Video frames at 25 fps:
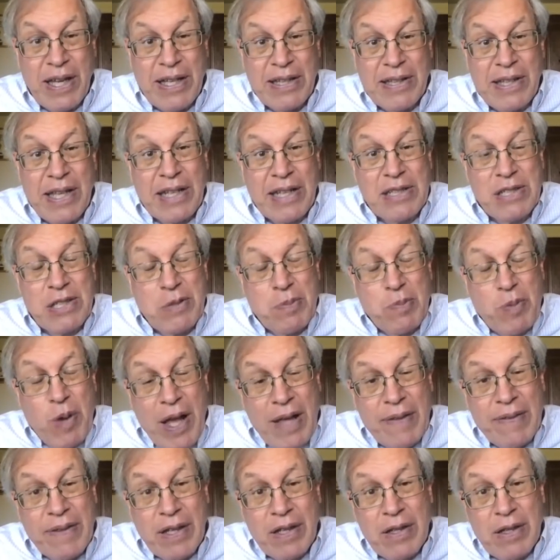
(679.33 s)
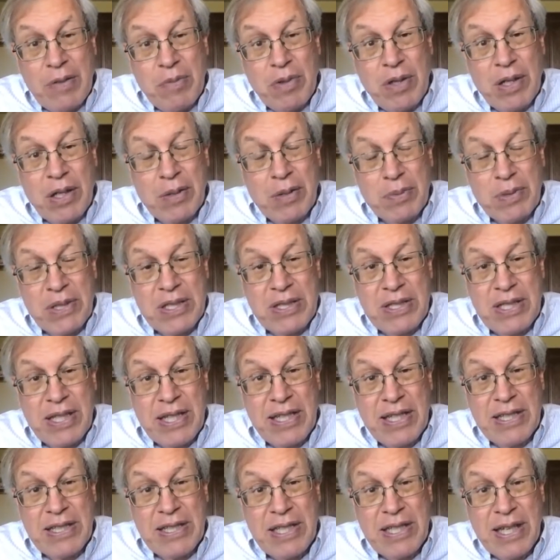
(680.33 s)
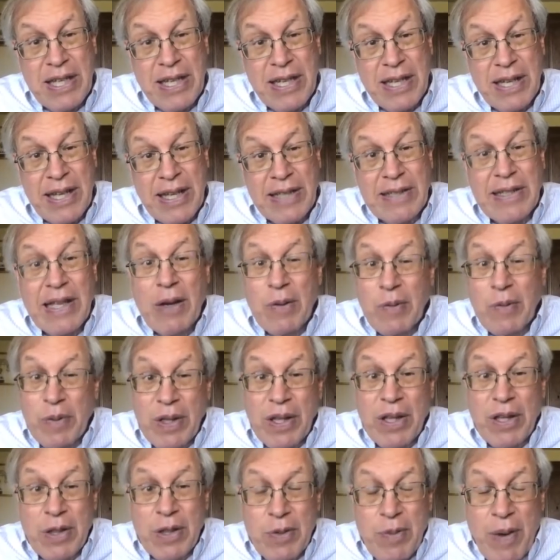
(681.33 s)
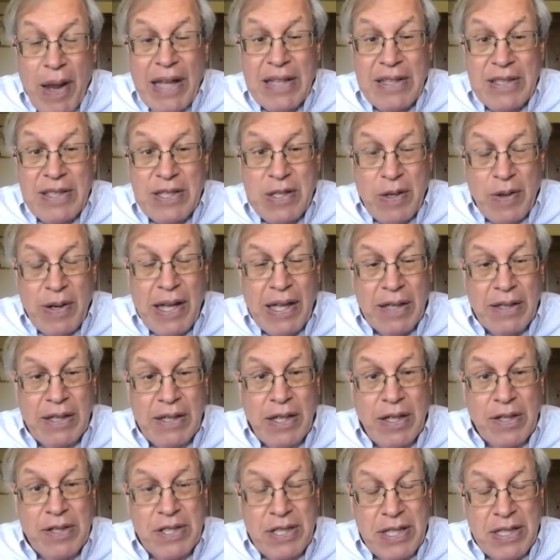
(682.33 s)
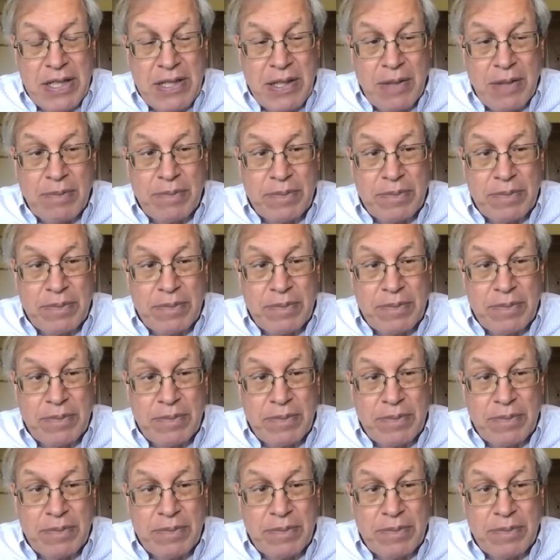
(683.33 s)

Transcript: they can spread the communicable disease, and that really threatens our healthcare system.